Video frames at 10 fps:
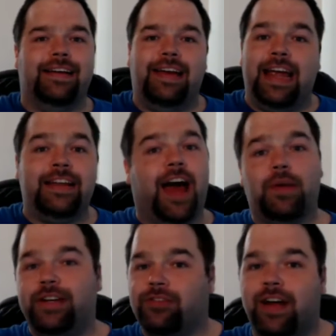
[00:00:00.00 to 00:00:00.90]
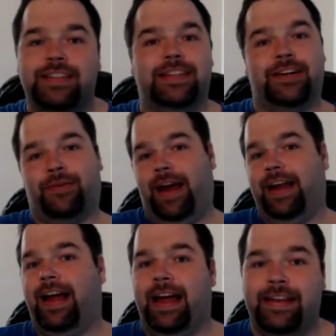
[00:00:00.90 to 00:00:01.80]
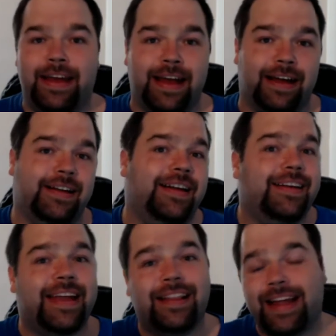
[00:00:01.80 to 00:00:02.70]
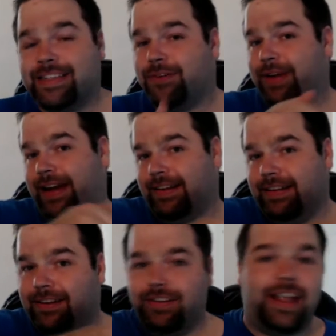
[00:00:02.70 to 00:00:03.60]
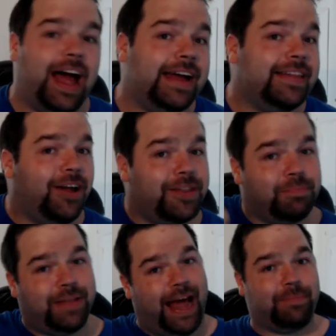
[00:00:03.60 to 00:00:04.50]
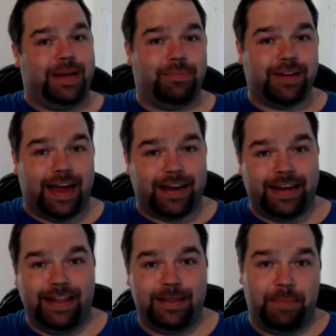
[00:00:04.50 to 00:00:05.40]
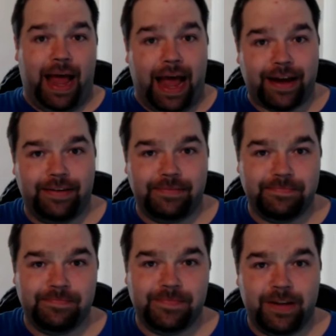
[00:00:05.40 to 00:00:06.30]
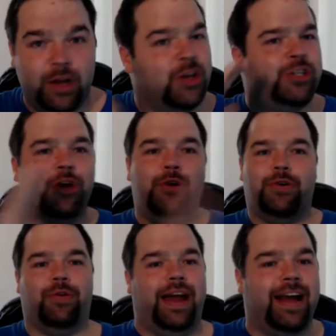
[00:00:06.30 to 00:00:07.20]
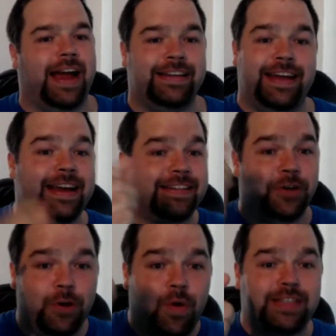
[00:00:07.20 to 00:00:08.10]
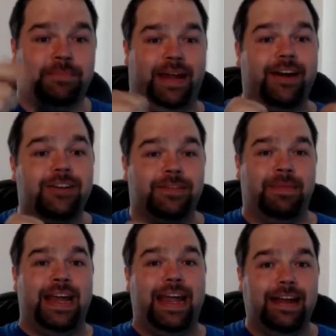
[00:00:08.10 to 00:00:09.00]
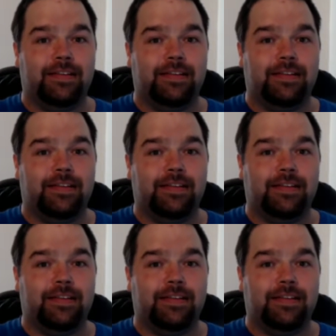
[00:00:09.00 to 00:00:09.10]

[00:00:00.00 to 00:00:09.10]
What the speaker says: In God We Trust is a great idea. Now let's create a little line that all the black people got to get in the back. Two great ideas. Who wants beers? Me?